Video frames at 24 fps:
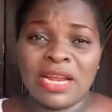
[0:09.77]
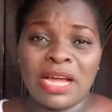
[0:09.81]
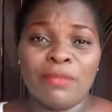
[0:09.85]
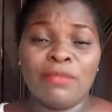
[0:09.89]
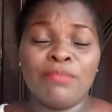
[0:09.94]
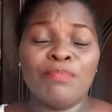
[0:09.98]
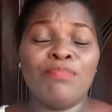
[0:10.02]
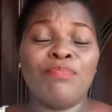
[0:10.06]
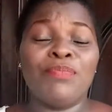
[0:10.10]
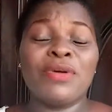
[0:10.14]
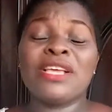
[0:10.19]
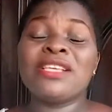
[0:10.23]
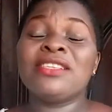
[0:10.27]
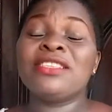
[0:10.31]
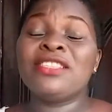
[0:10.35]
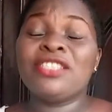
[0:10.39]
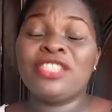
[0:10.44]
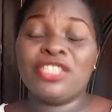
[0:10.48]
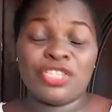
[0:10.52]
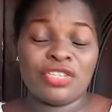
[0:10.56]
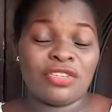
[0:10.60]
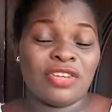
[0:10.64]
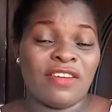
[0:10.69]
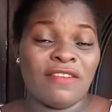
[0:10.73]
a best
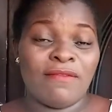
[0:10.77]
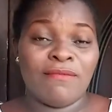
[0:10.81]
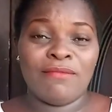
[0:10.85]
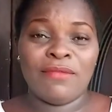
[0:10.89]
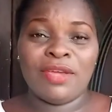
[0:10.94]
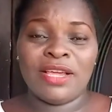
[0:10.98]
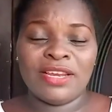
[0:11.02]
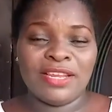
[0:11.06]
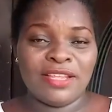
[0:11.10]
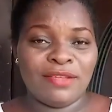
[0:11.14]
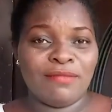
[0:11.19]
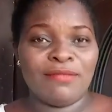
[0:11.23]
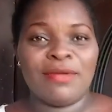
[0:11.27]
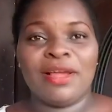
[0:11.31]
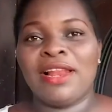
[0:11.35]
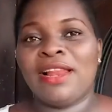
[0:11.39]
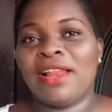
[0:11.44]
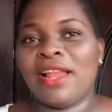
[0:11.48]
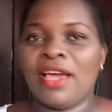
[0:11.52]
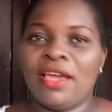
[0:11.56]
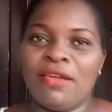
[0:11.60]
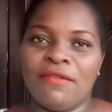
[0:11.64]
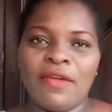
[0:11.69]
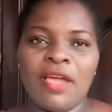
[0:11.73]
decision I've made in my
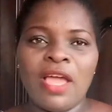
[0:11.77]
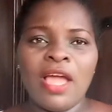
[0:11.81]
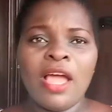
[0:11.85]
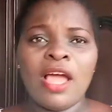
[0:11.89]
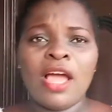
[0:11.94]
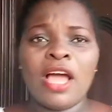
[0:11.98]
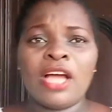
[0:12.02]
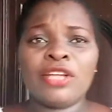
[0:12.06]
life.